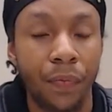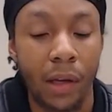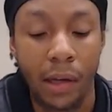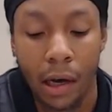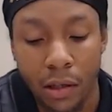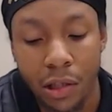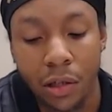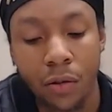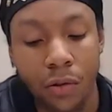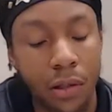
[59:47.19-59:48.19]
And now the
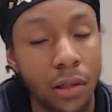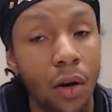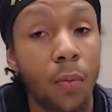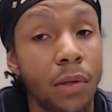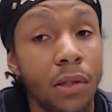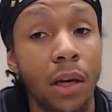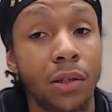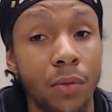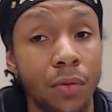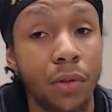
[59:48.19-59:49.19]
children is
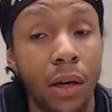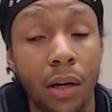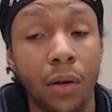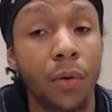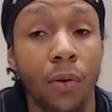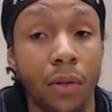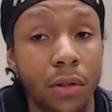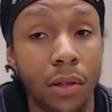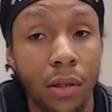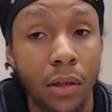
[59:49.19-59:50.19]
homosexuals and
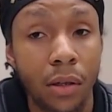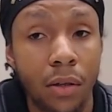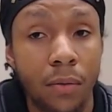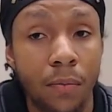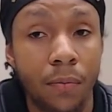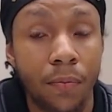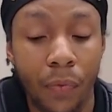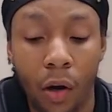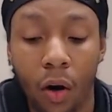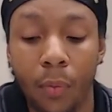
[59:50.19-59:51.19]
whores,
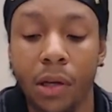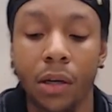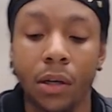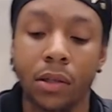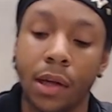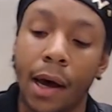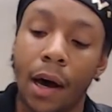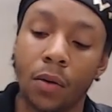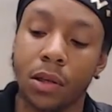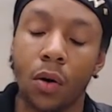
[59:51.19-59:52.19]
all because the
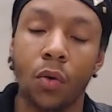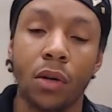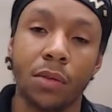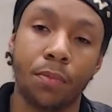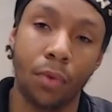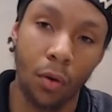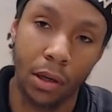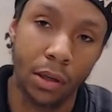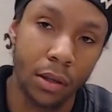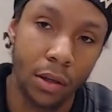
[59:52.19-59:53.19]
household is
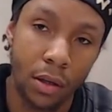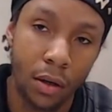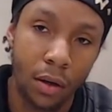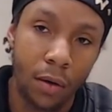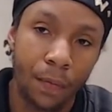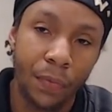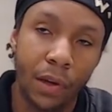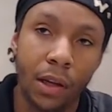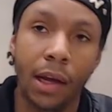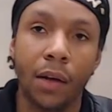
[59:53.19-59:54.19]
broken.
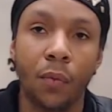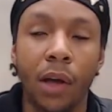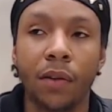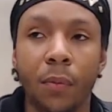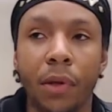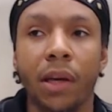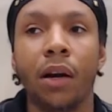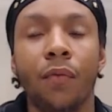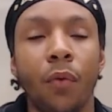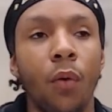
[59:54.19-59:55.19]
Like, we have to be
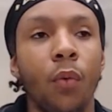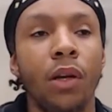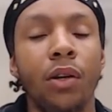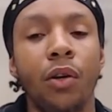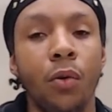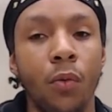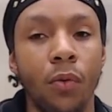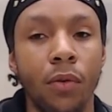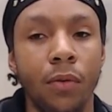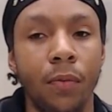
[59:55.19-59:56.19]
careful what we do
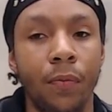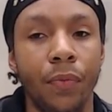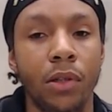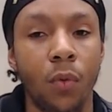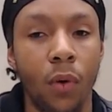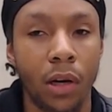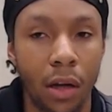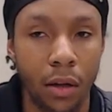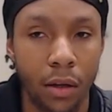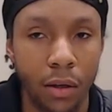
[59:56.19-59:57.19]
to one
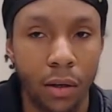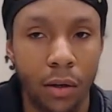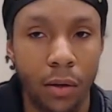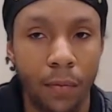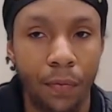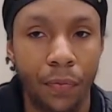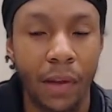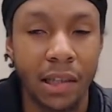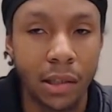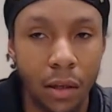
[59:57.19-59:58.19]
another.
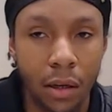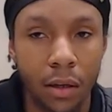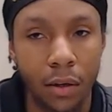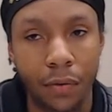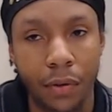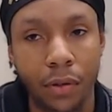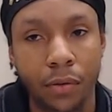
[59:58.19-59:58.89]
That's the love.